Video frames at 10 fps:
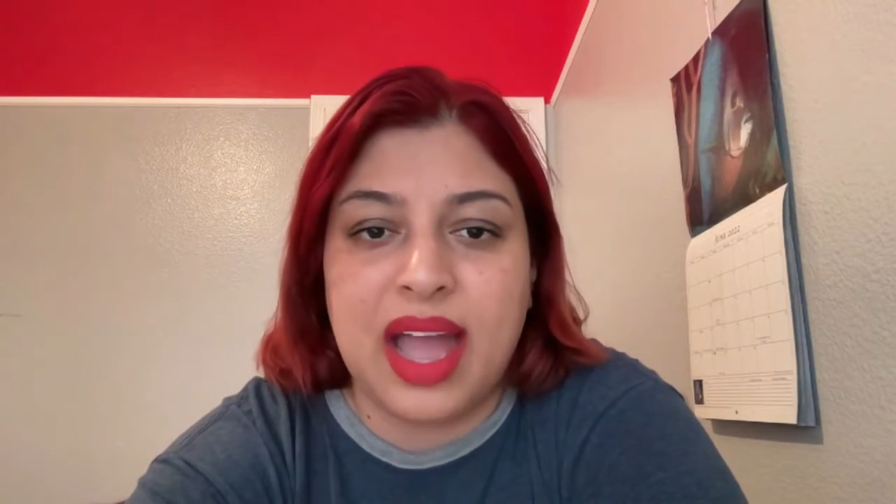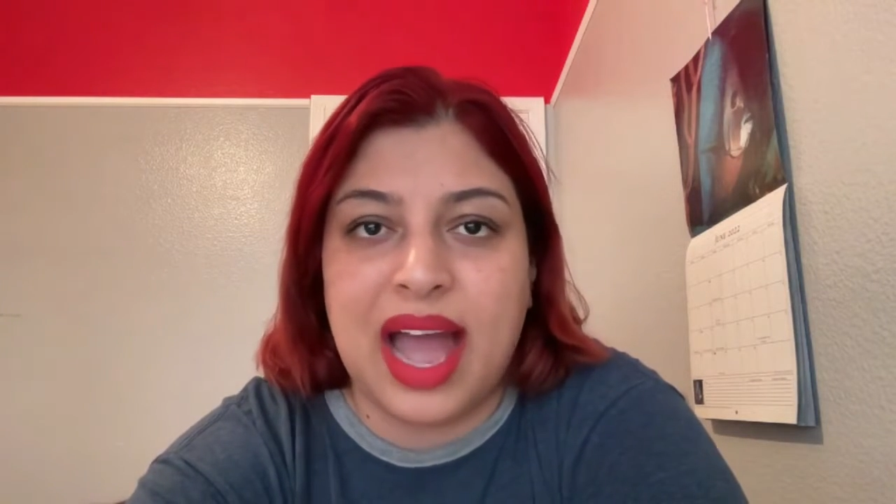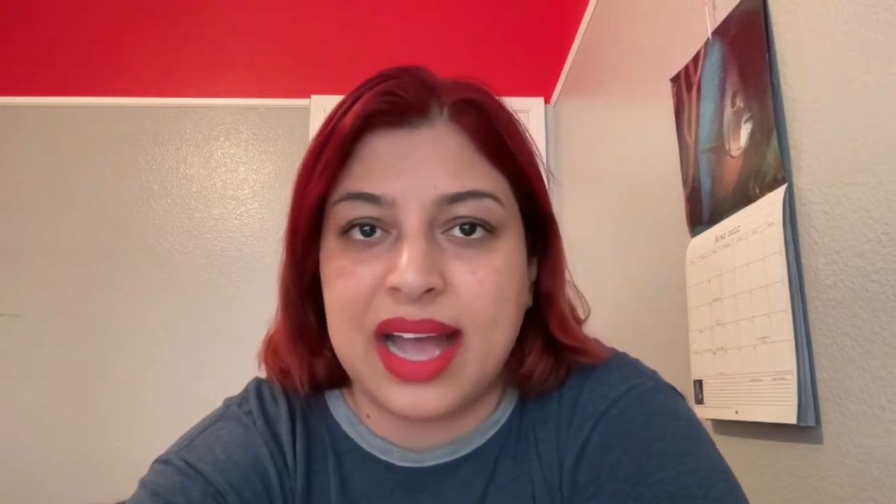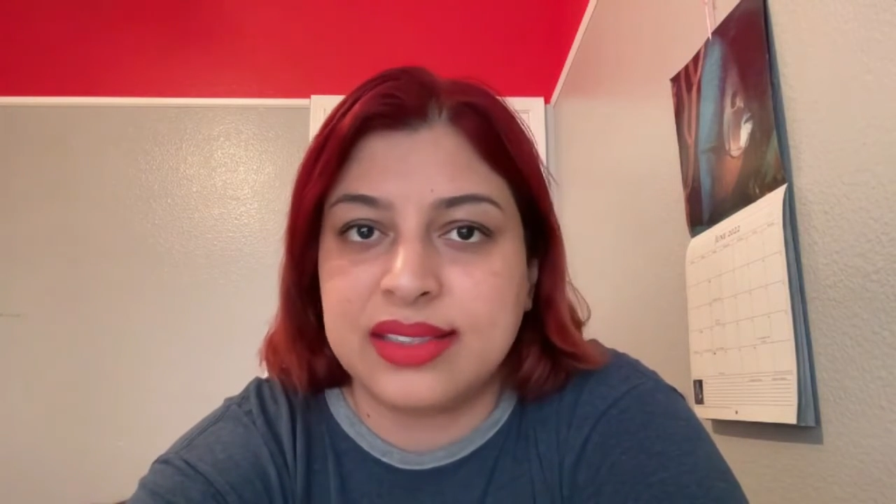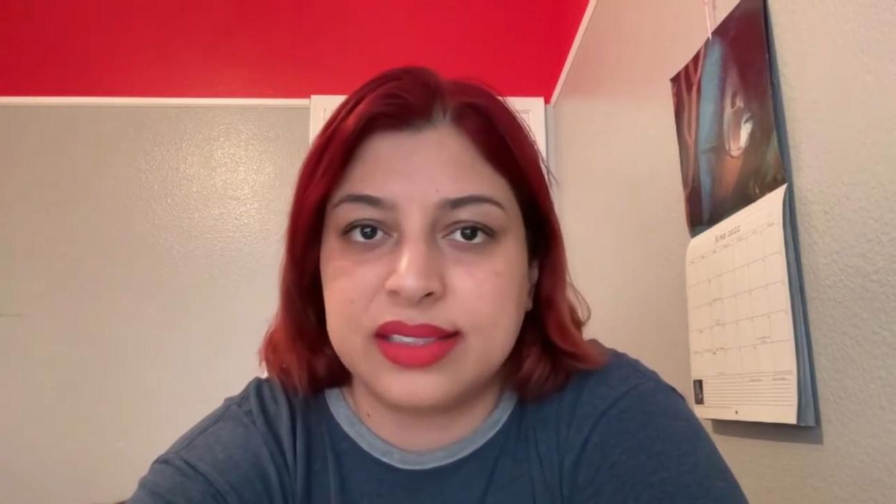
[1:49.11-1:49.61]

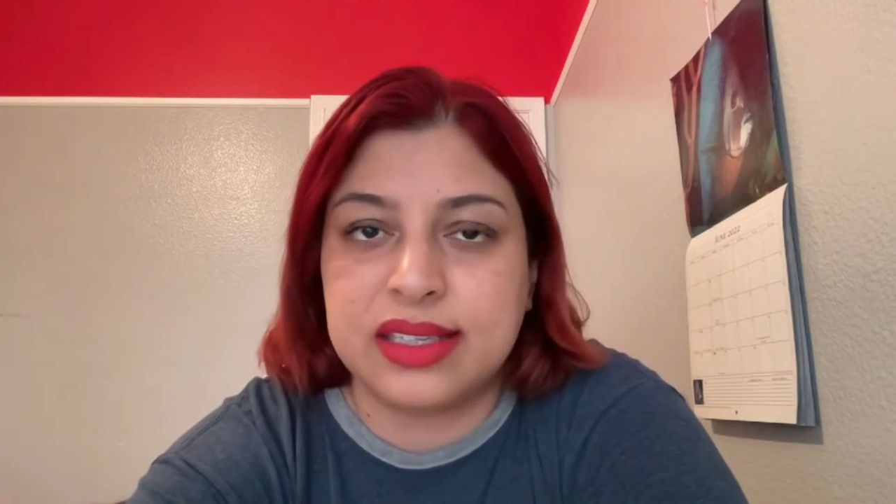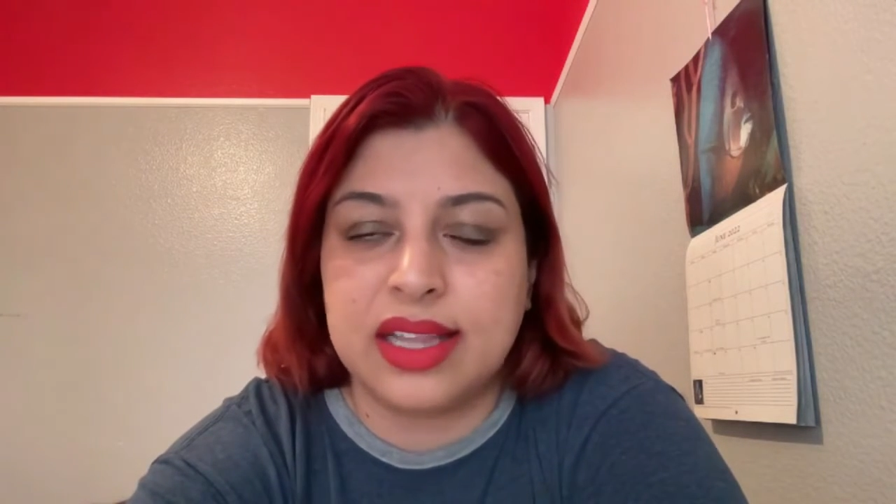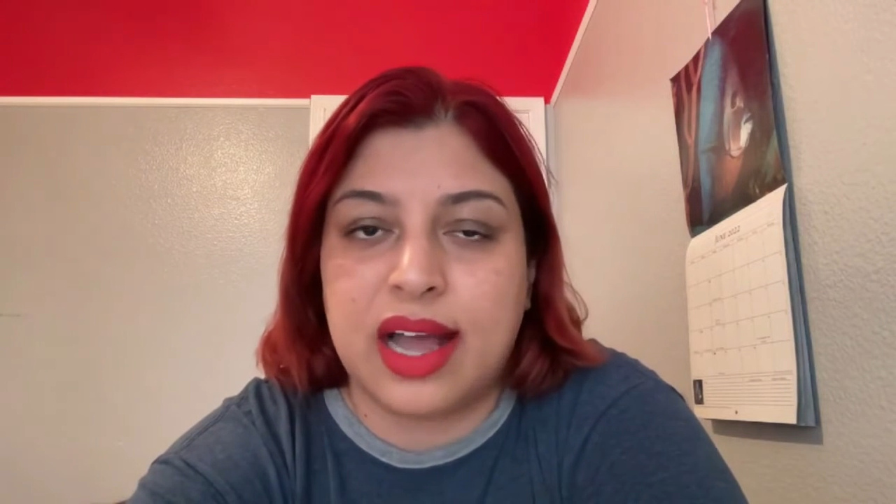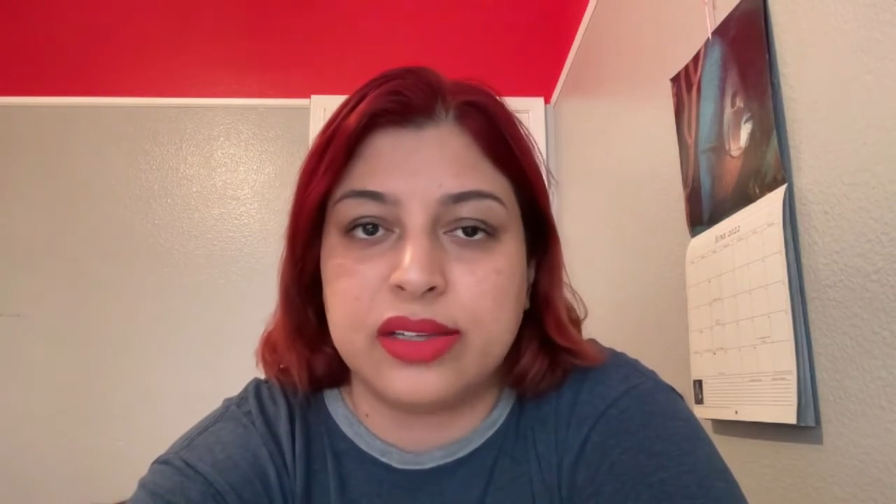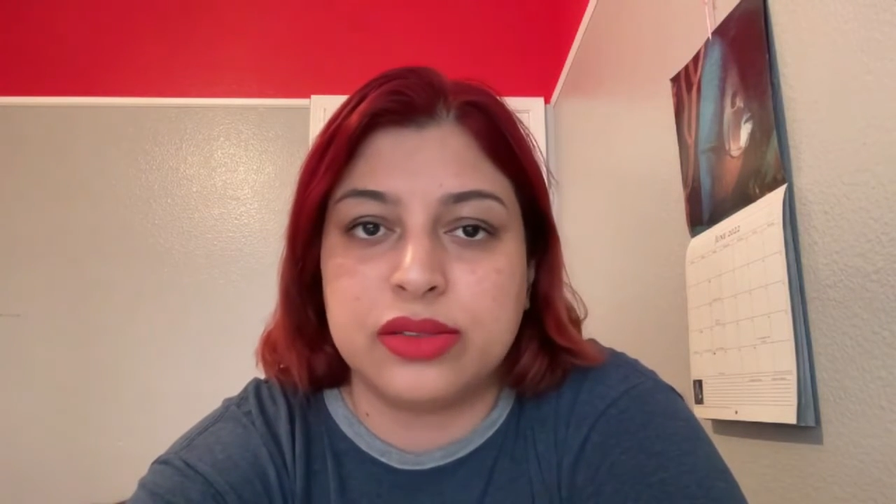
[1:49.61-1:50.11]
asked the
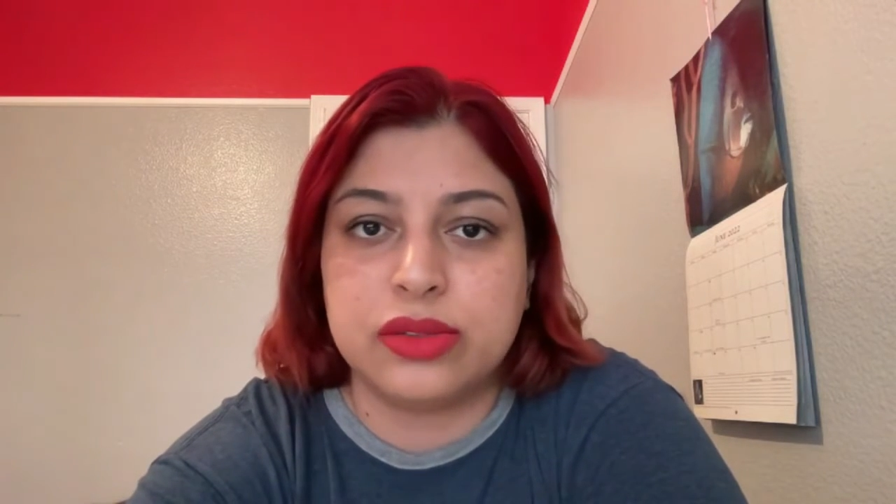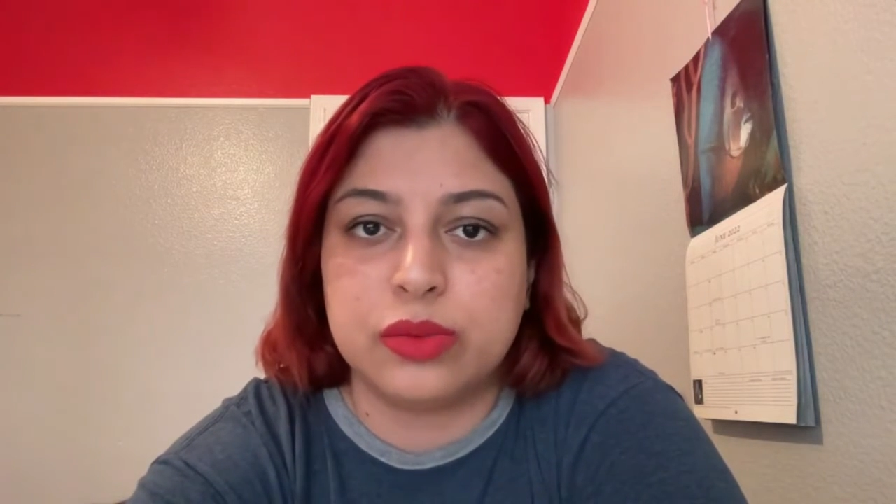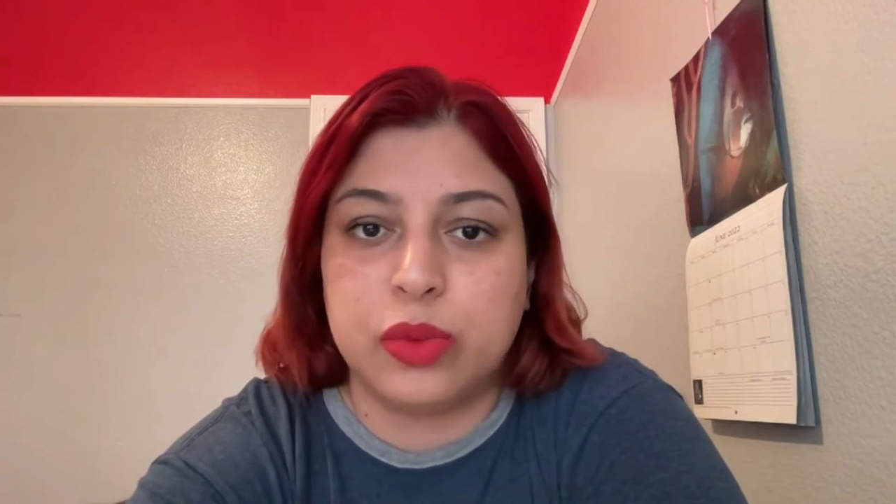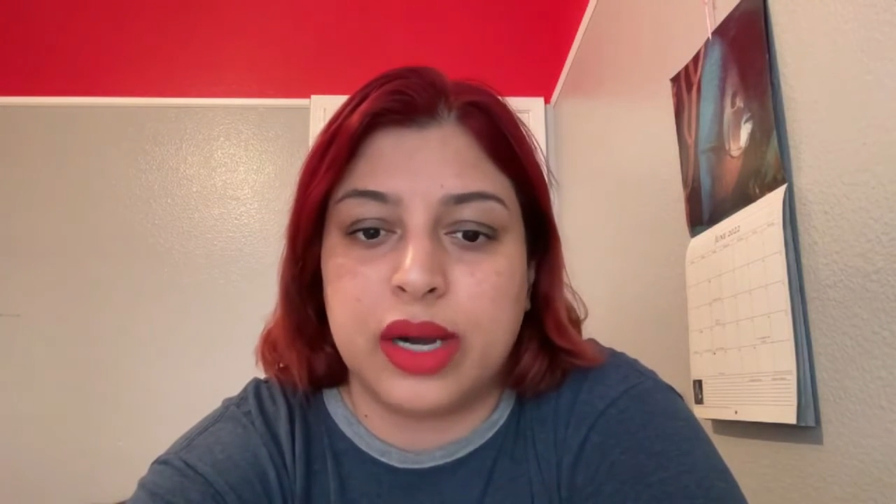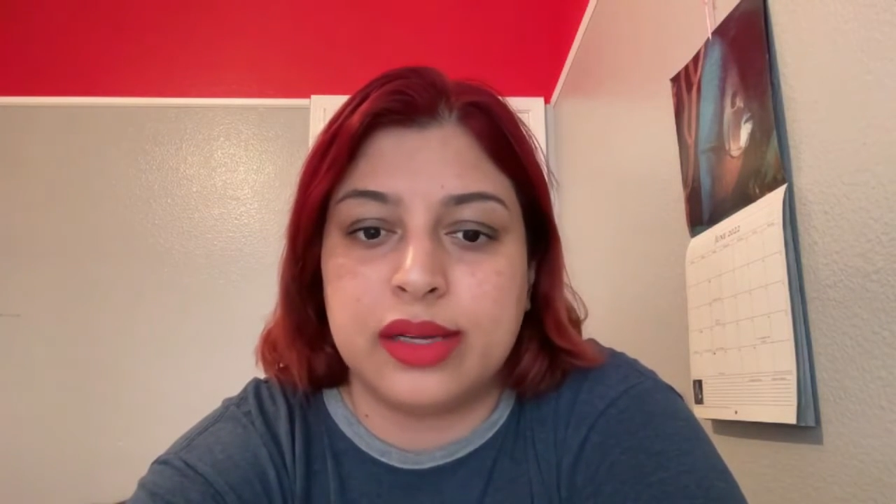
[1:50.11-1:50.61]
class
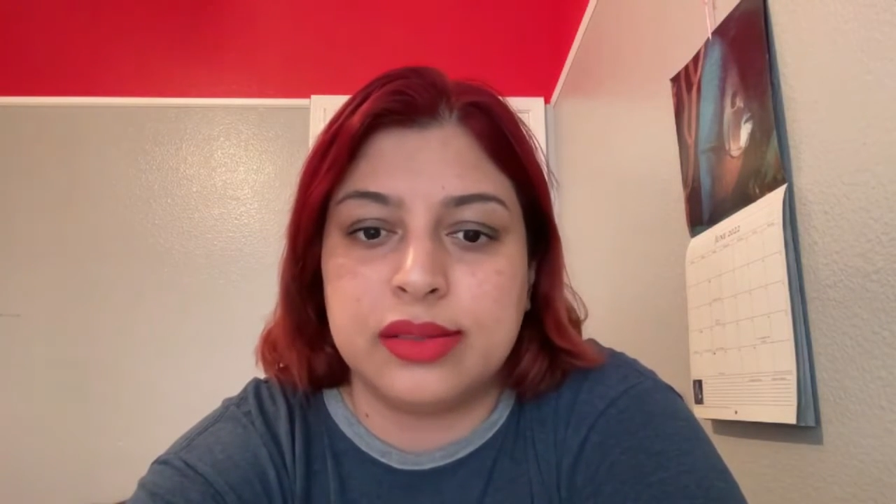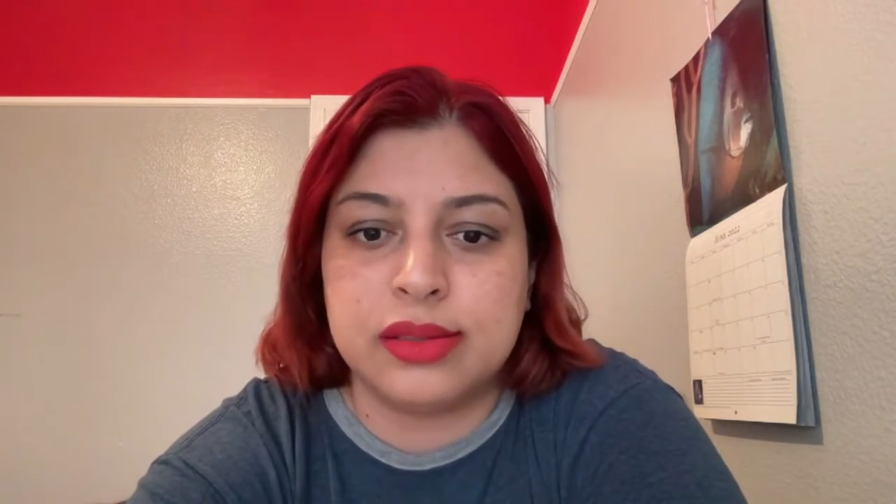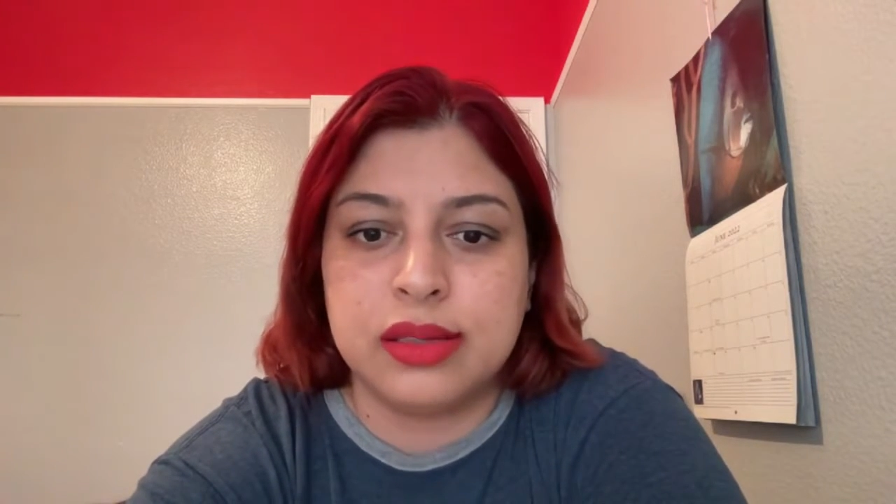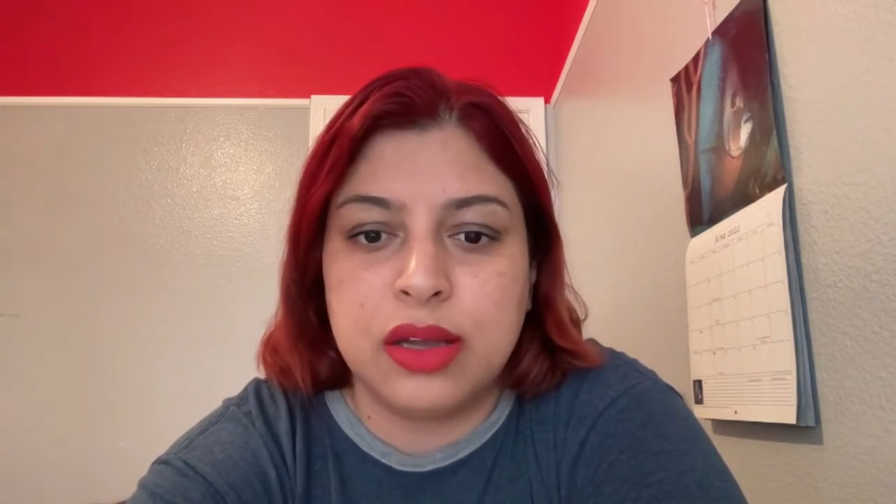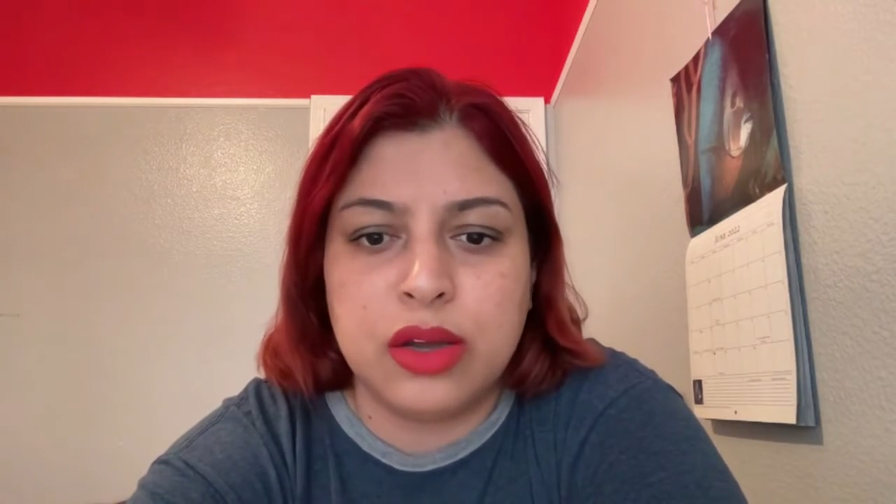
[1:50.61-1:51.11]
was,